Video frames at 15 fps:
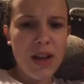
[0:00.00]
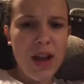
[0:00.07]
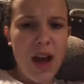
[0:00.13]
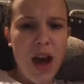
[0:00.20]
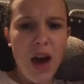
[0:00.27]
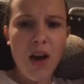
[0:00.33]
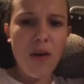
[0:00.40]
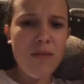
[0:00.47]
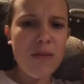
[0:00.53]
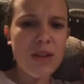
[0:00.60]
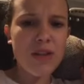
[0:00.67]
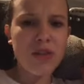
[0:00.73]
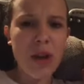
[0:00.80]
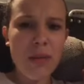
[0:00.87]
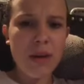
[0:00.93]
I almost
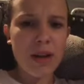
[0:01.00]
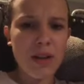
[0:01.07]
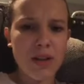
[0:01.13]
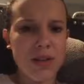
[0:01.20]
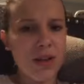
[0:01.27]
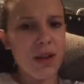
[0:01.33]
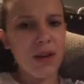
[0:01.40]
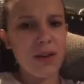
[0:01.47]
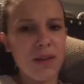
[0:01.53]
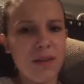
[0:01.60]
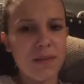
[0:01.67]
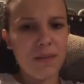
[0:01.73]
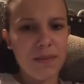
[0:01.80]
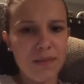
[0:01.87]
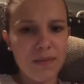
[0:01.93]
dropped my croissant.
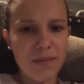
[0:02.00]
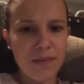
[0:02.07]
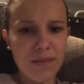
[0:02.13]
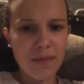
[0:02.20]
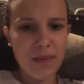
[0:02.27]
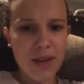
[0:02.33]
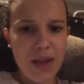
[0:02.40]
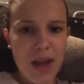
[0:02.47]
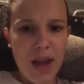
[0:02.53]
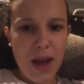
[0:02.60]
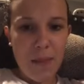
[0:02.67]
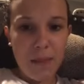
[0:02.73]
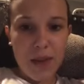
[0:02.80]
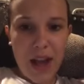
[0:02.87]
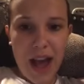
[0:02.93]
Ah,
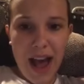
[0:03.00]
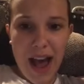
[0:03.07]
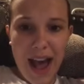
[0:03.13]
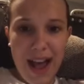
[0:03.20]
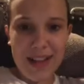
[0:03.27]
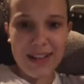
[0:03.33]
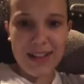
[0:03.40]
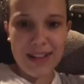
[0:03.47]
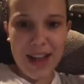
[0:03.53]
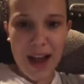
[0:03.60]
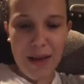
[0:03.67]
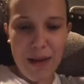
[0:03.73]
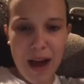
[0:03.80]
stop.